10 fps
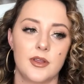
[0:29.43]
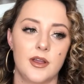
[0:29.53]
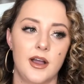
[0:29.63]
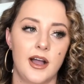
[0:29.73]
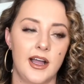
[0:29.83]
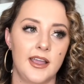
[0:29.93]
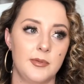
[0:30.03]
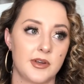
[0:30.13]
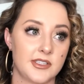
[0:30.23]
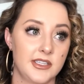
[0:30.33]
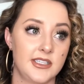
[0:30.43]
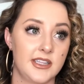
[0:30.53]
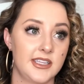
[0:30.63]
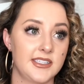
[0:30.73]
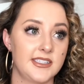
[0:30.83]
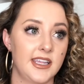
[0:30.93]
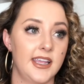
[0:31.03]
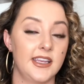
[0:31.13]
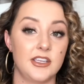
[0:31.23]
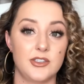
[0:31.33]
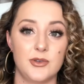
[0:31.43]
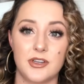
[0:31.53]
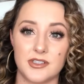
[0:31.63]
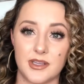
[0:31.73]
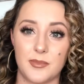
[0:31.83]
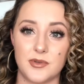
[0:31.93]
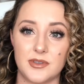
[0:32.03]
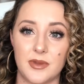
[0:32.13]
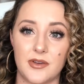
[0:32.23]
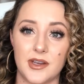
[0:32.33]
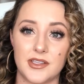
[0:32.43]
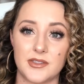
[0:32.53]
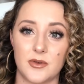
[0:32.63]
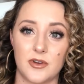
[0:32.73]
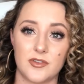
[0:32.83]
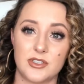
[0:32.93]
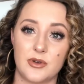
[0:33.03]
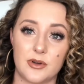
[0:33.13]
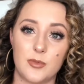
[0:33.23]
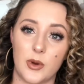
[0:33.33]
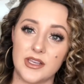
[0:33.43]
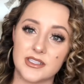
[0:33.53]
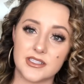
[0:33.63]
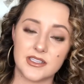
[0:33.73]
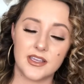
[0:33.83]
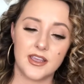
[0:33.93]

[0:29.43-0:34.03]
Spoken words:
I personally did this, and in 2 years I boosted my credit score over 200 points.